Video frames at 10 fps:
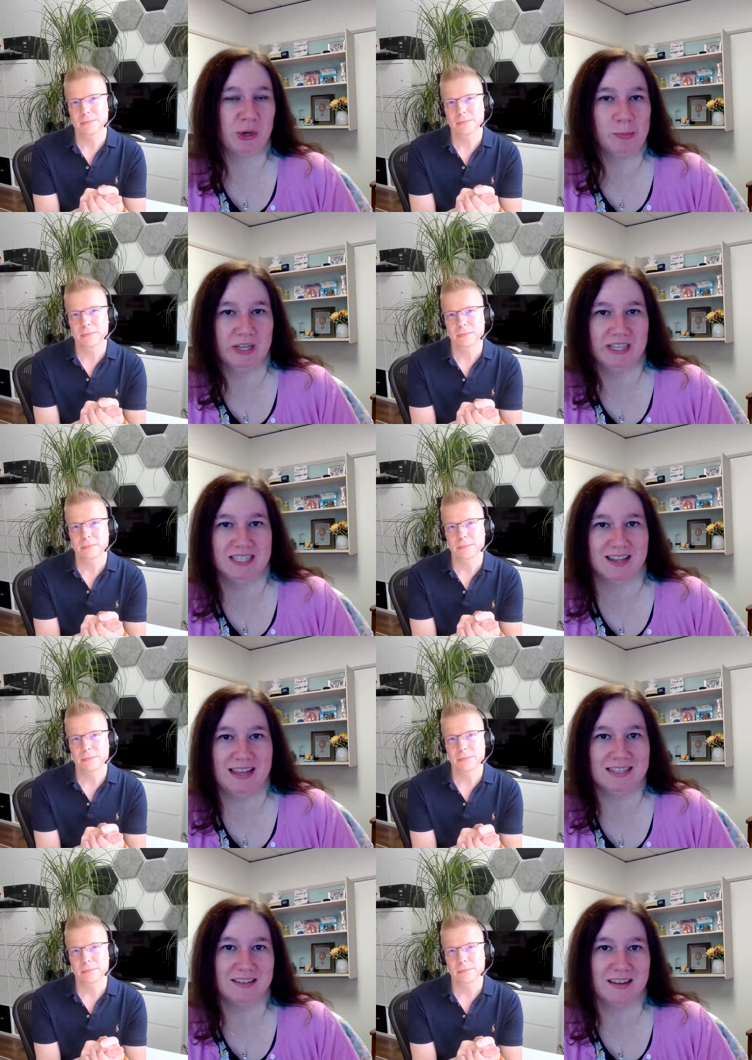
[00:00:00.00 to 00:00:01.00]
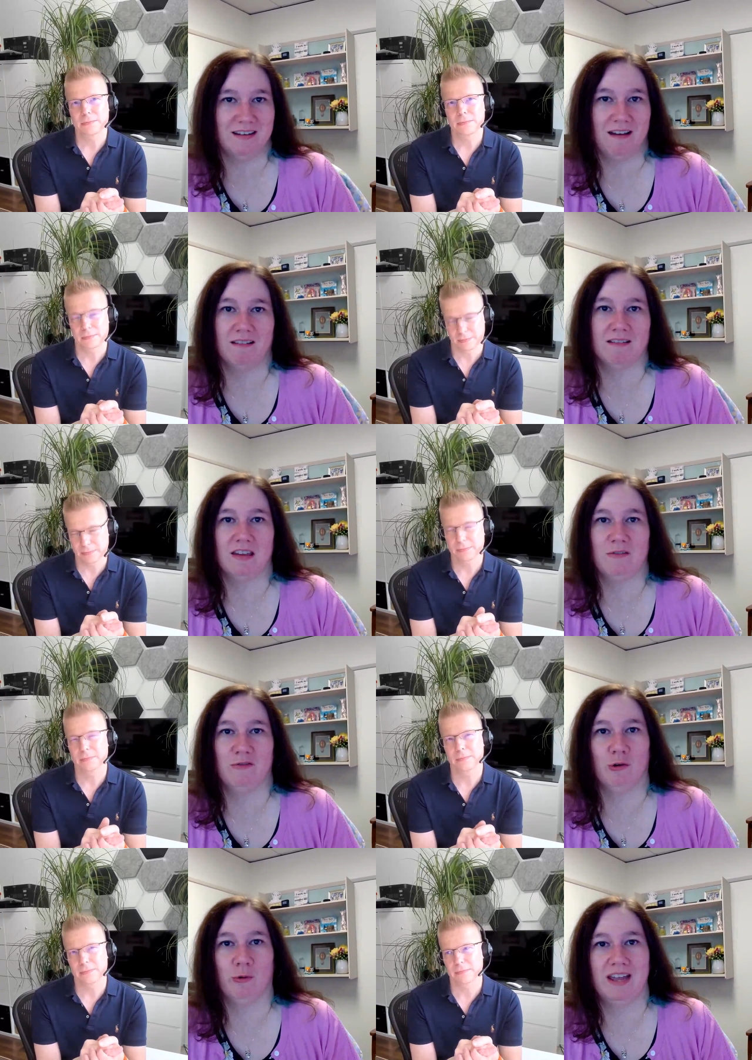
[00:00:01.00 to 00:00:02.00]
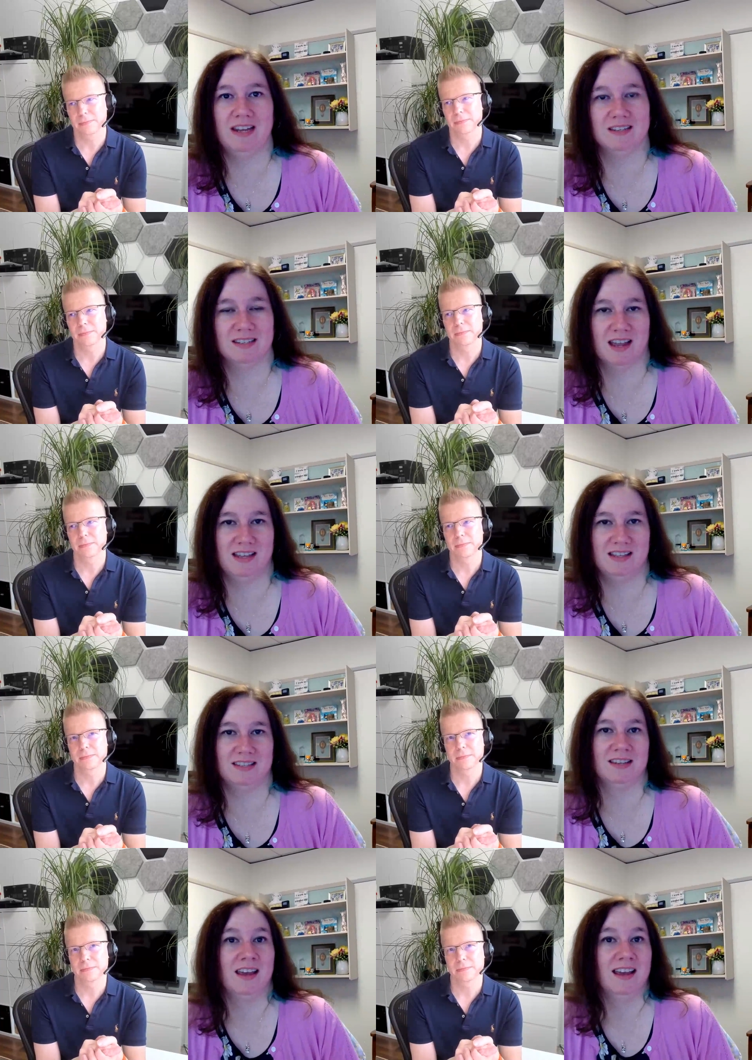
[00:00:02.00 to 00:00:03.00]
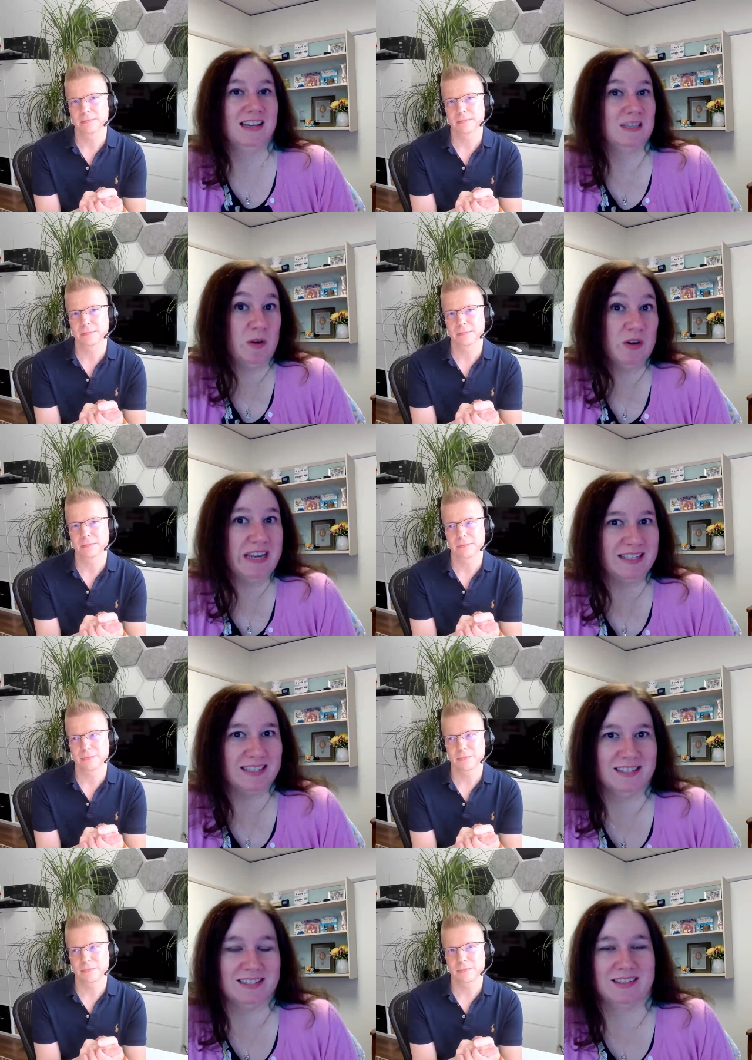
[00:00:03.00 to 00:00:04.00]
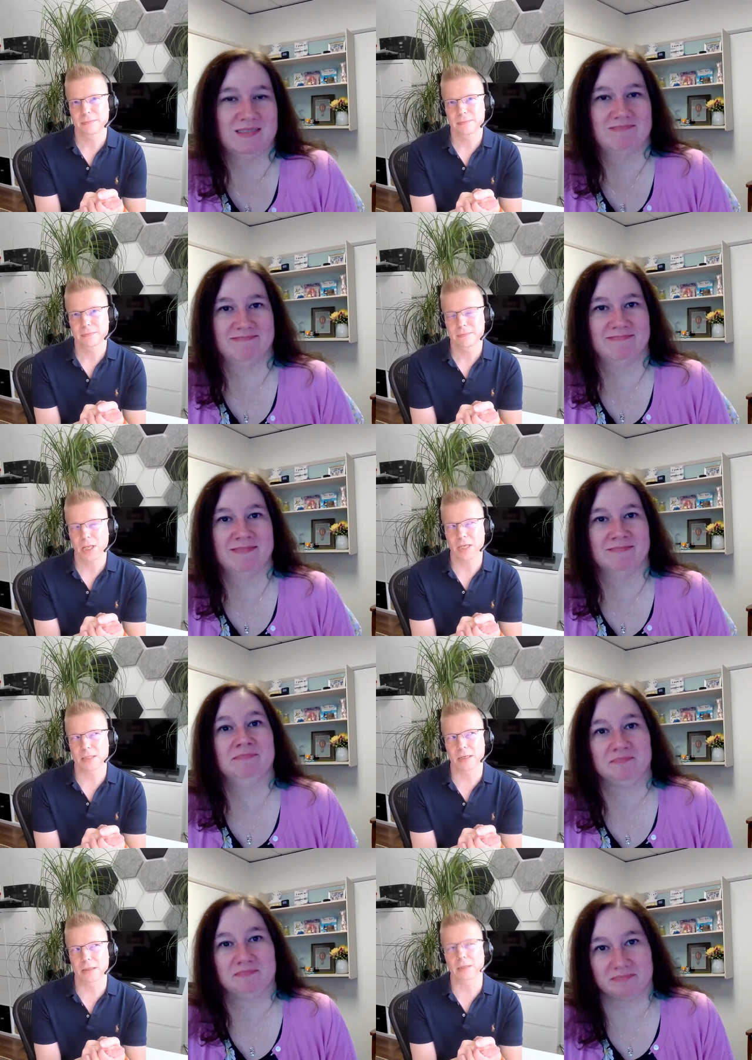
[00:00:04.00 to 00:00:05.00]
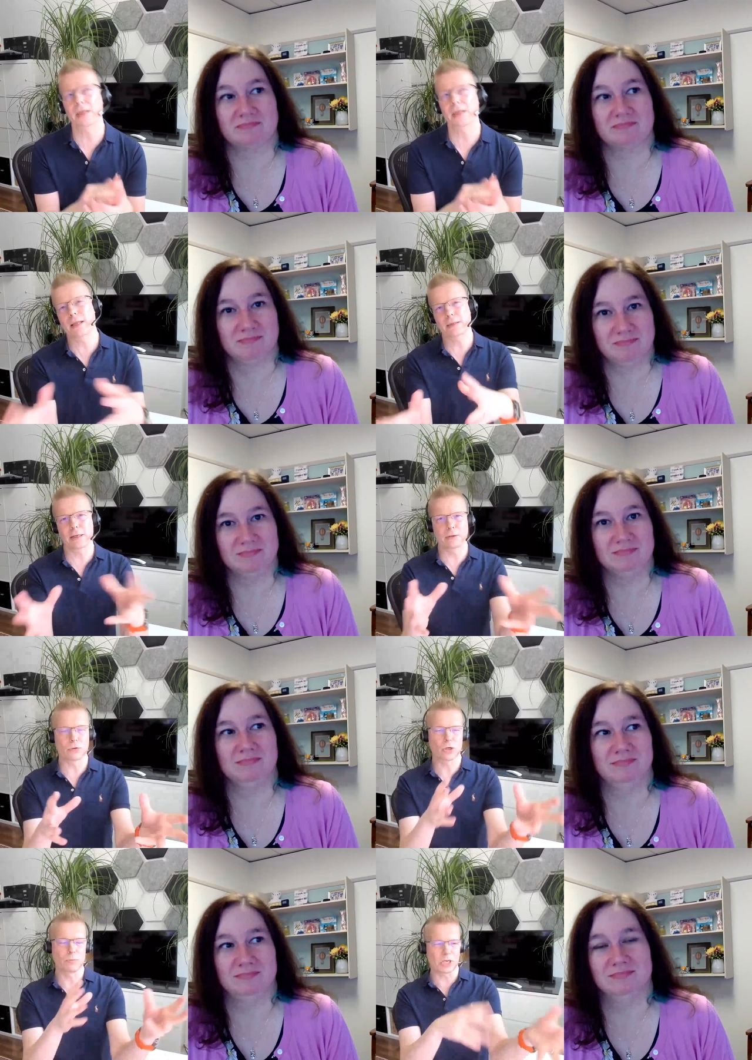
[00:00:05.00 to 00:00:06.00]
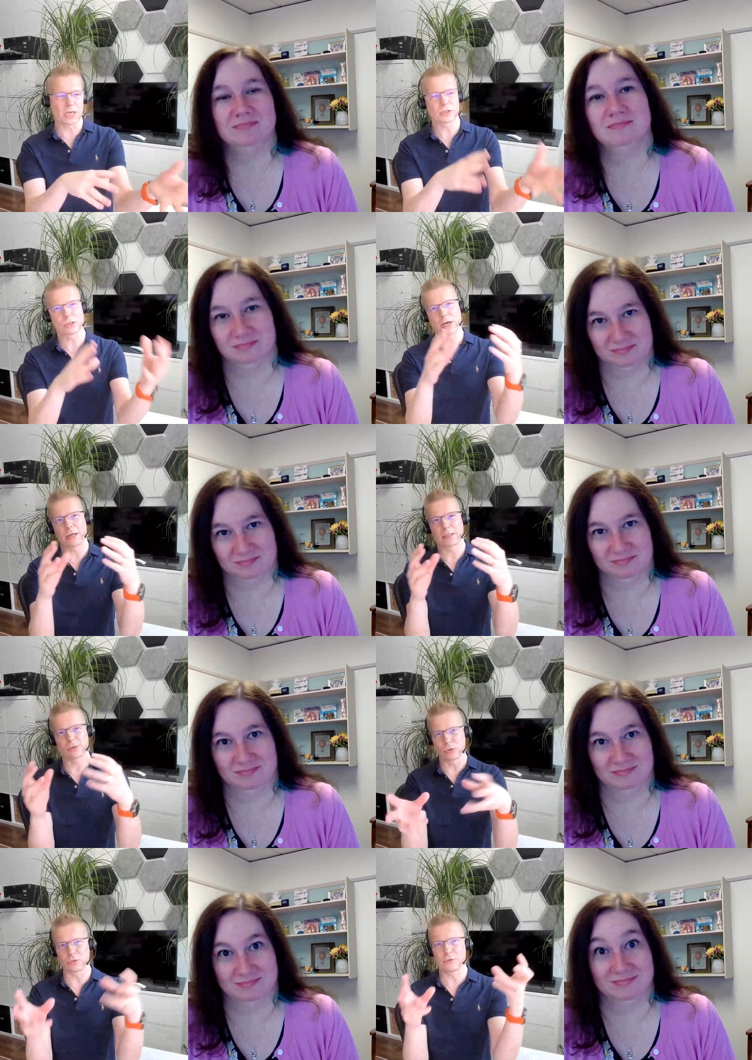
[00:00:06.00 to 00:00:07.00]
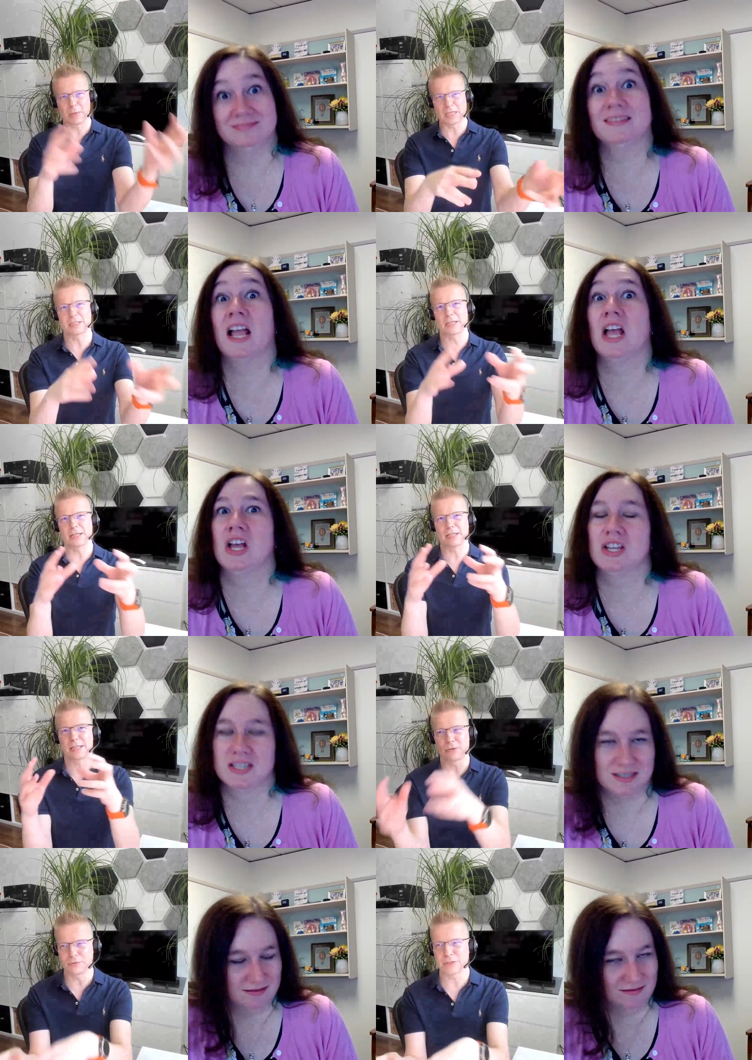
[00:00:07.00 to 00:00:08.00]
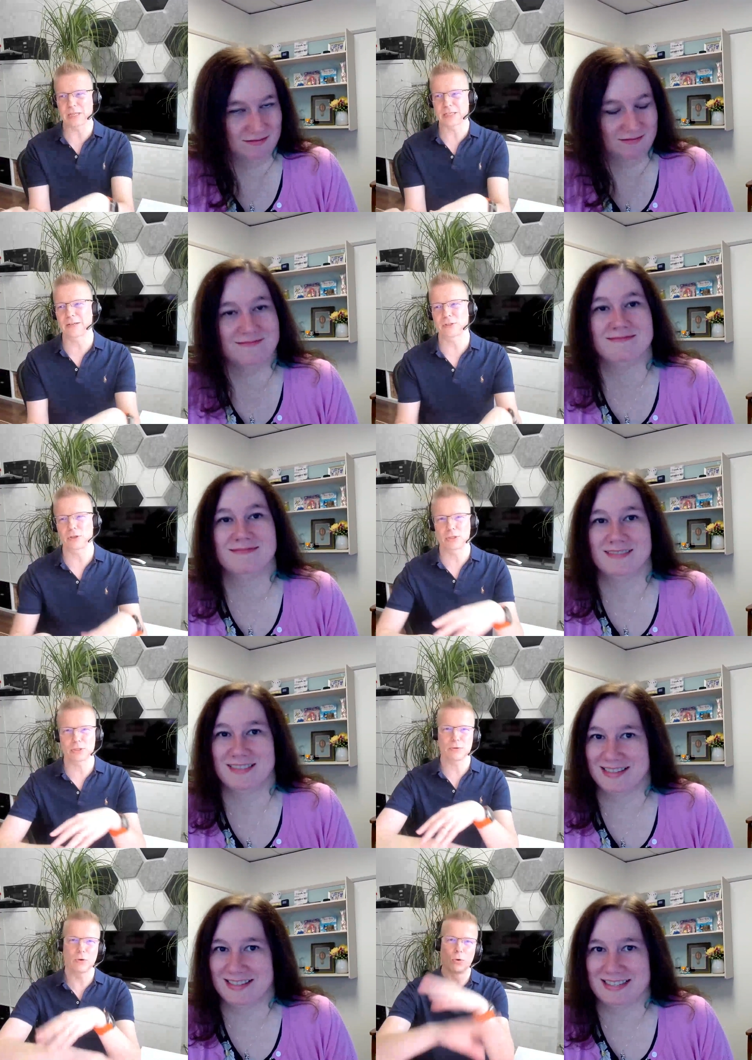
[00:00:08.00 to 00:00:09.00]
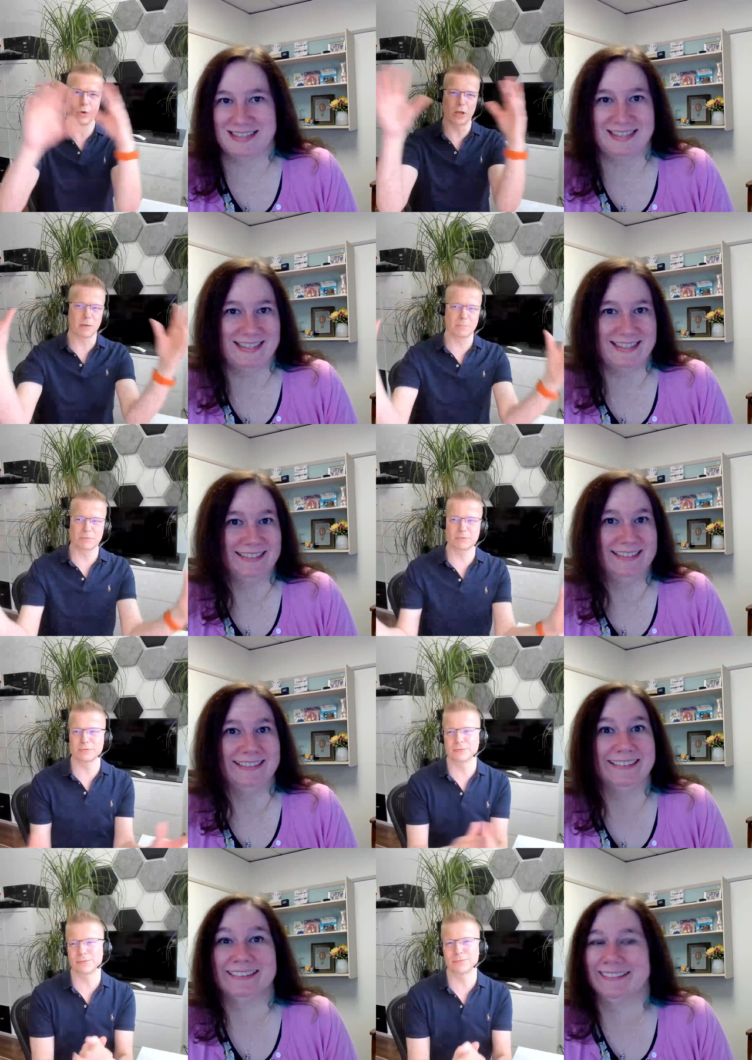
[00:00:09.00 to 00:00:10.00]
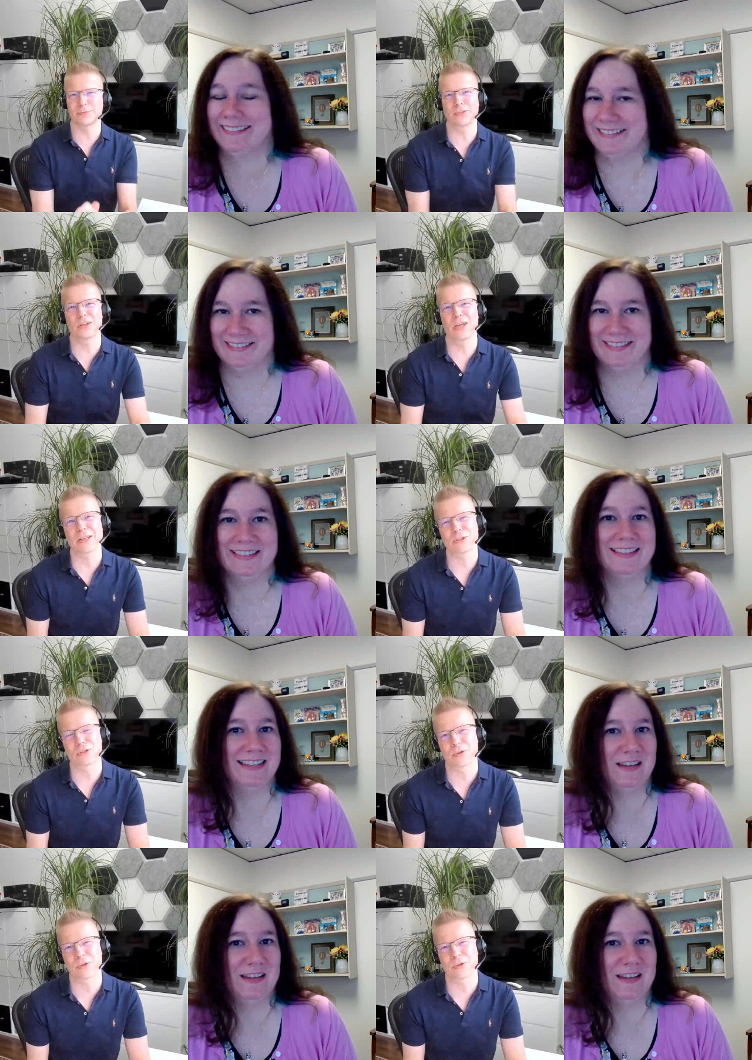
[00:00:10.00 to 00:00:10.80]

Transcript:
Speaker 1: SharePoint sites and how to give great sites experiences.
Speaker 2: Excellent. And that, that includes communication sites, all of the pages and all of that stuff. So it's all up the